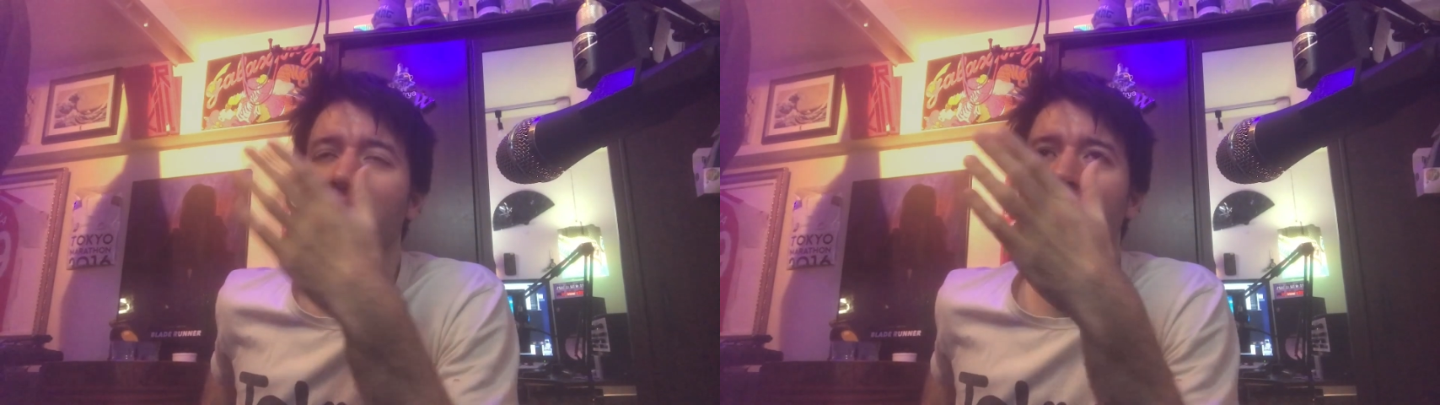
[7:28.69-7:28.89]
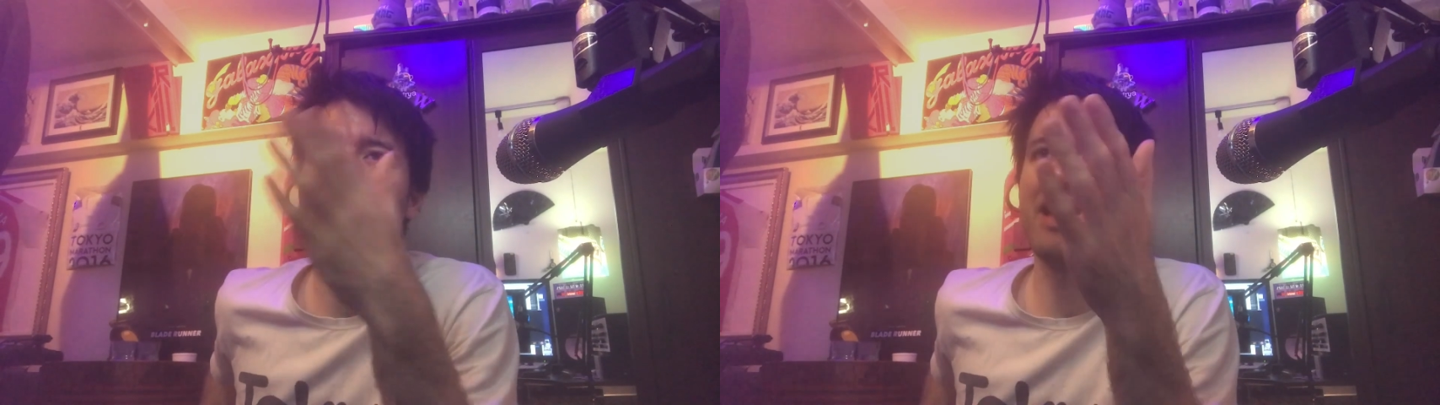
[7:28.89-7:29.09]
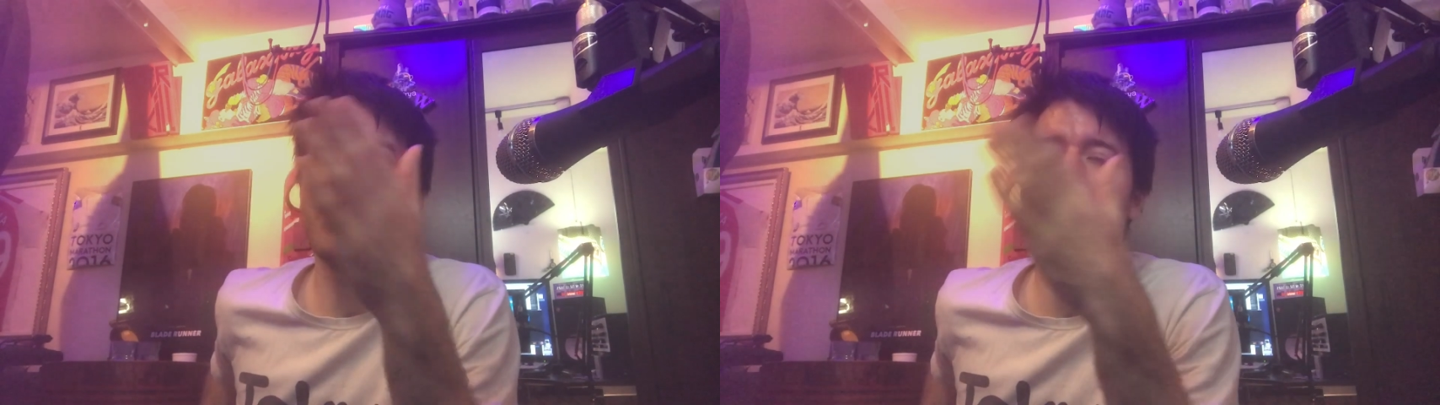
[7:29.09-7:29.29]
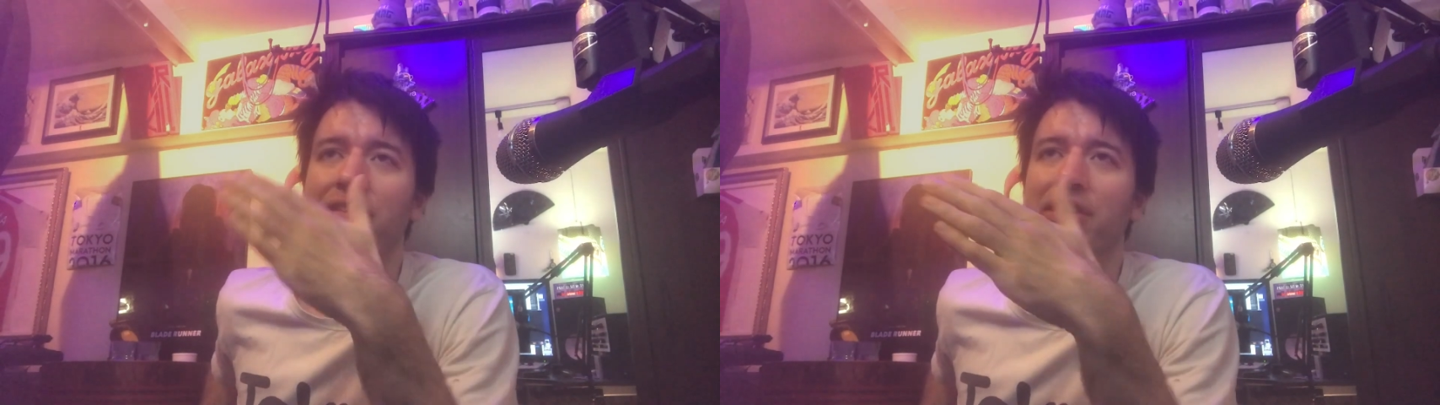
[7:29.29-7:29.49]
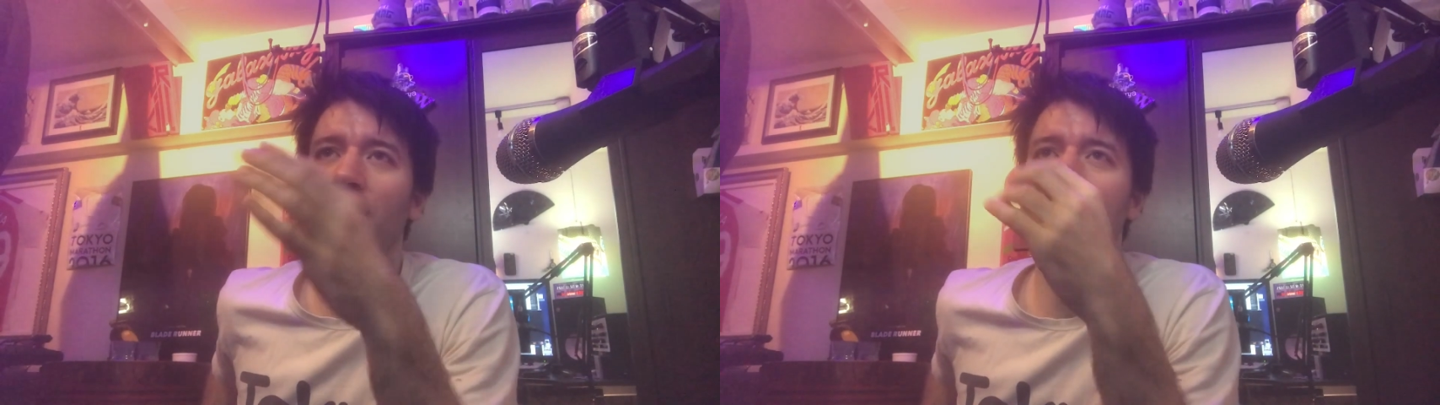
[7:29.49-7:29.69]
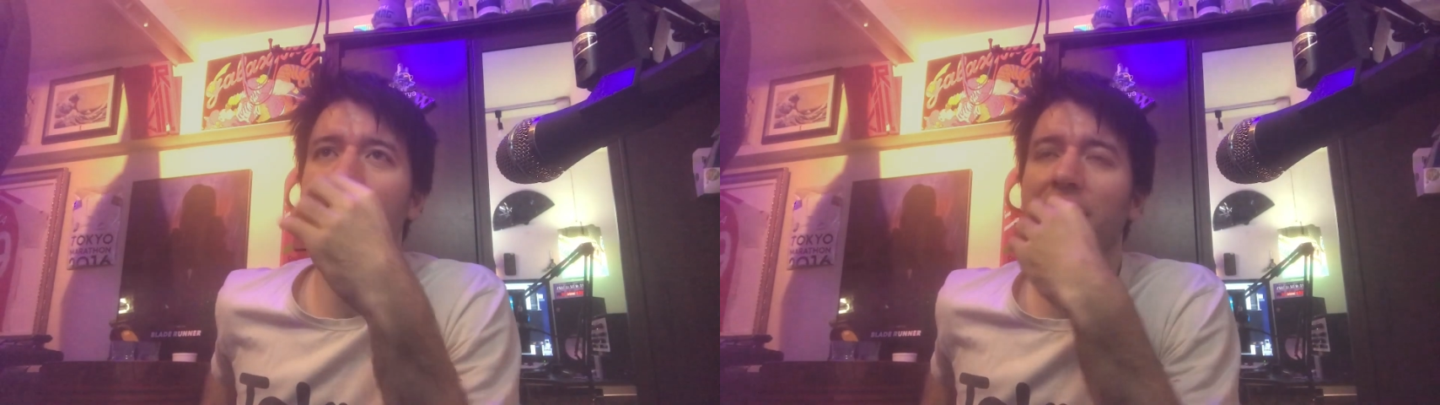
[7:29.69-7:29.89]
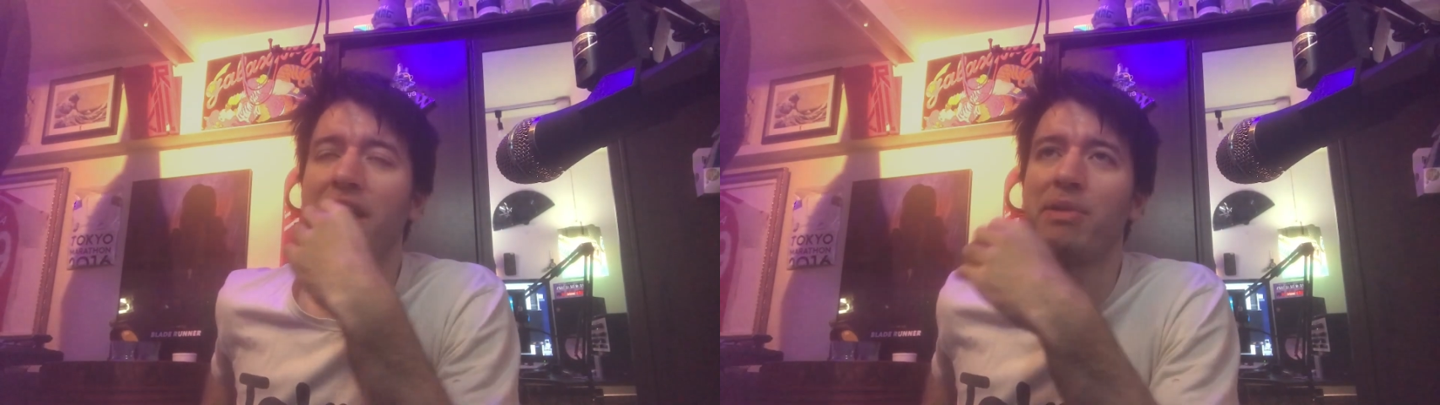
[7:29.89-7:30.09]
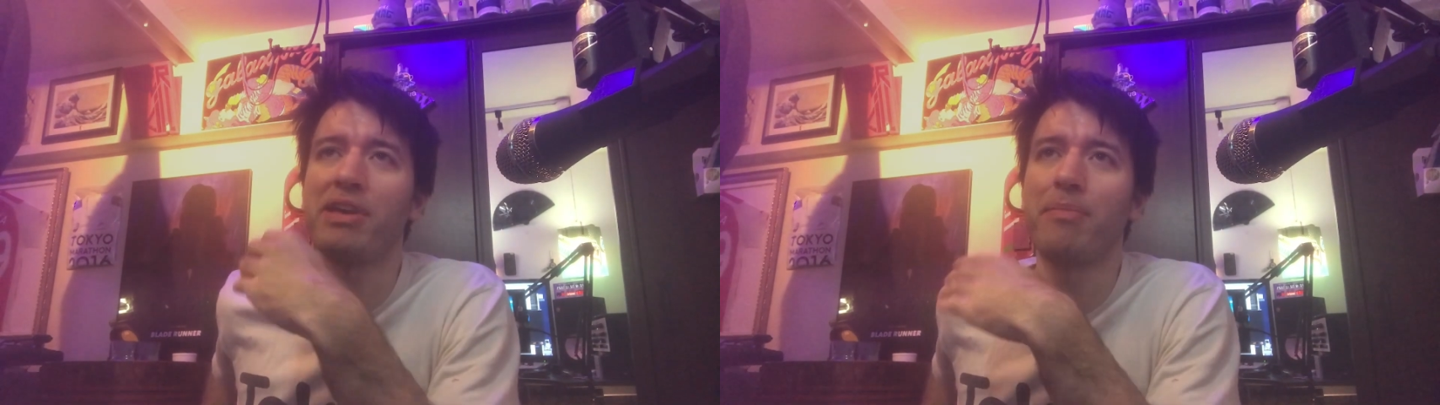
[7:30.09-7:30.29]
it, it adds a nice
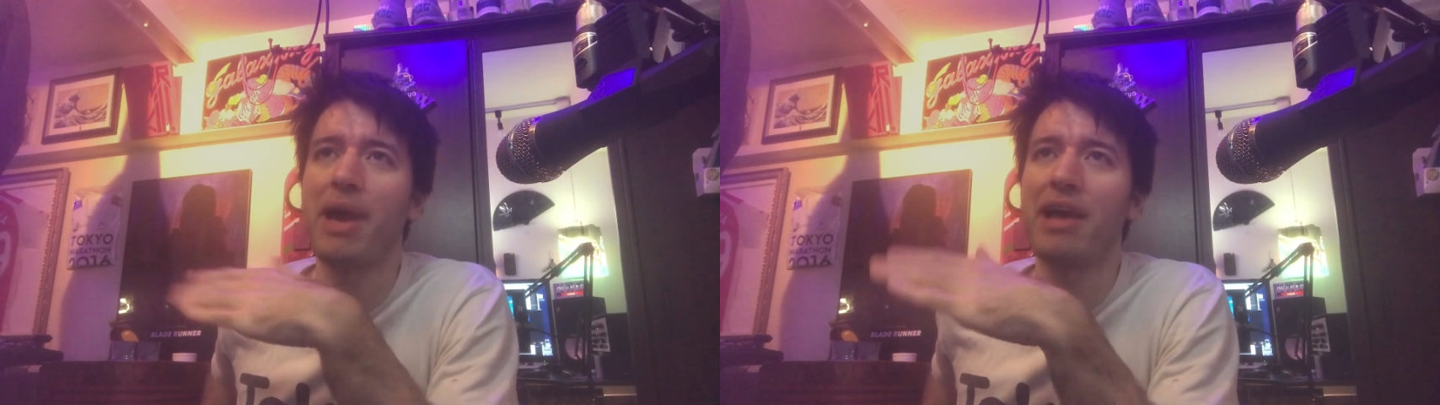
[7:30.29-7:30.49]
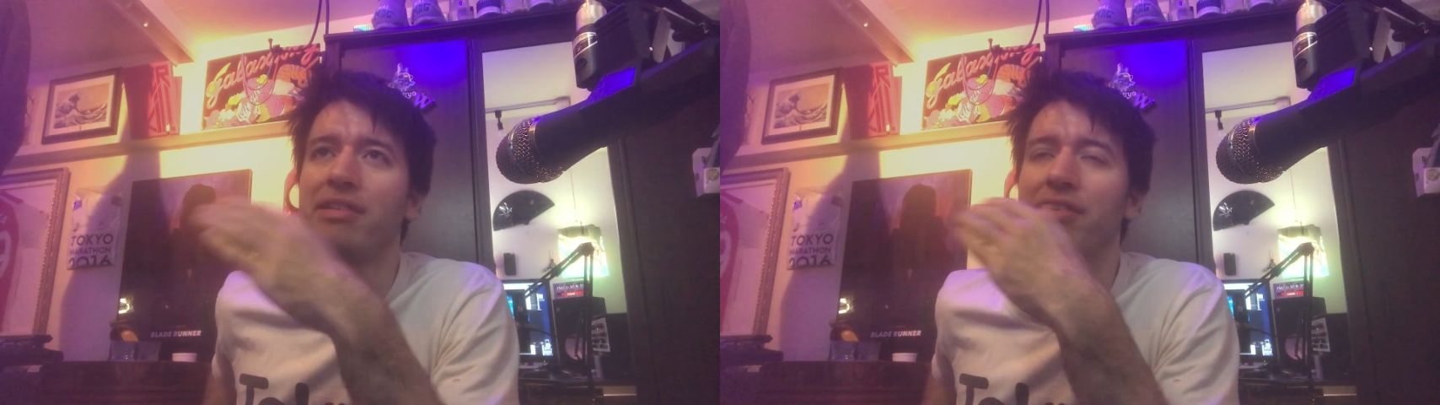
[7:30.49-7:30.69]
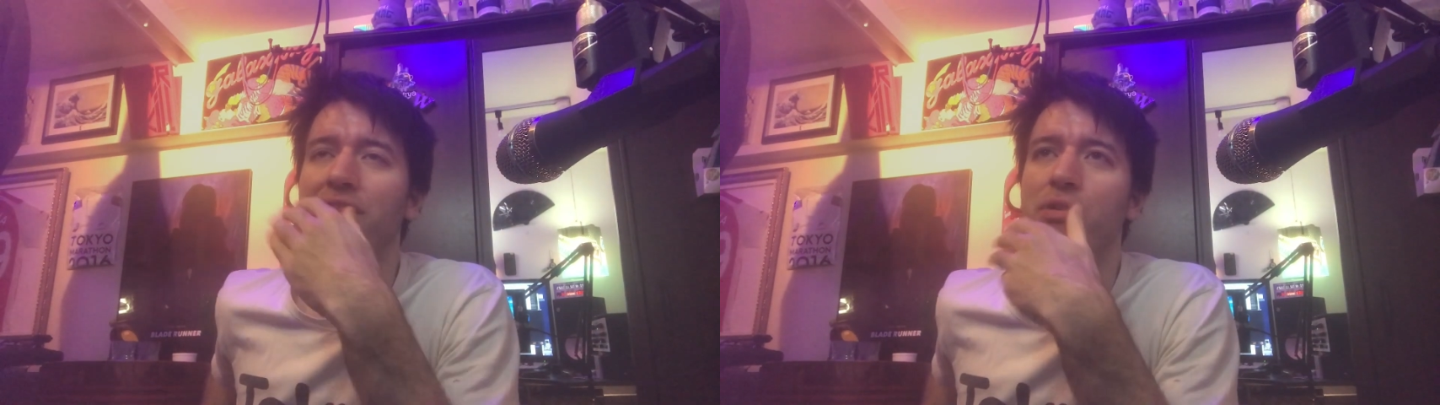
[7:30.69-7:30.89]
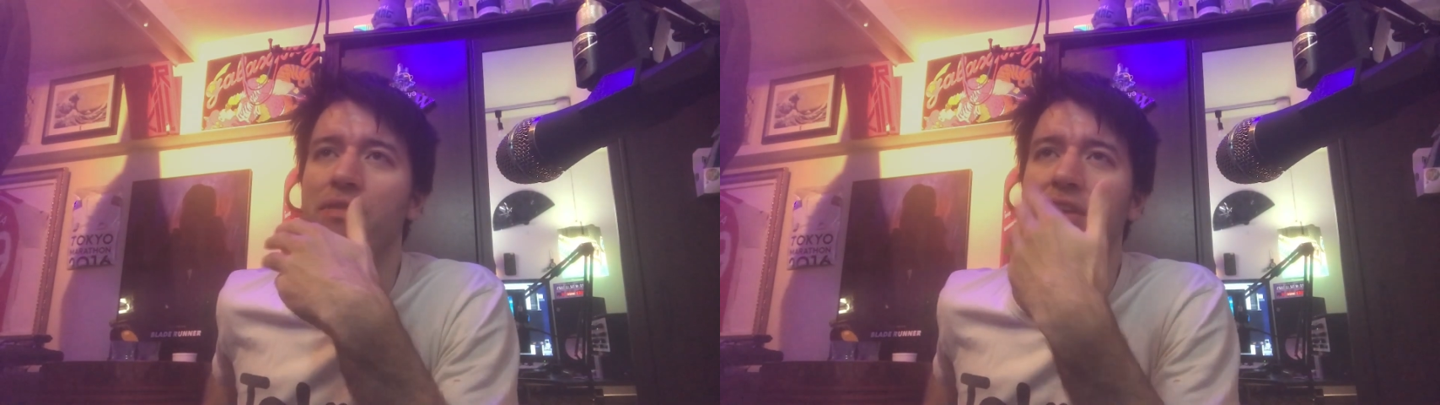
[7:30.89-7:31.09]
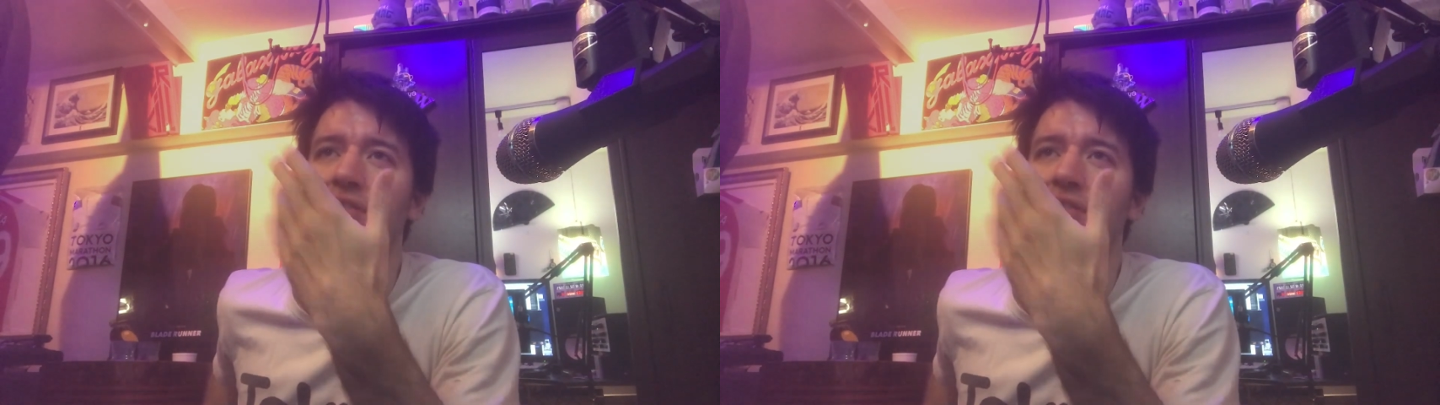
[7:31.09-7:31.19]
dynamic and pacing to the movie,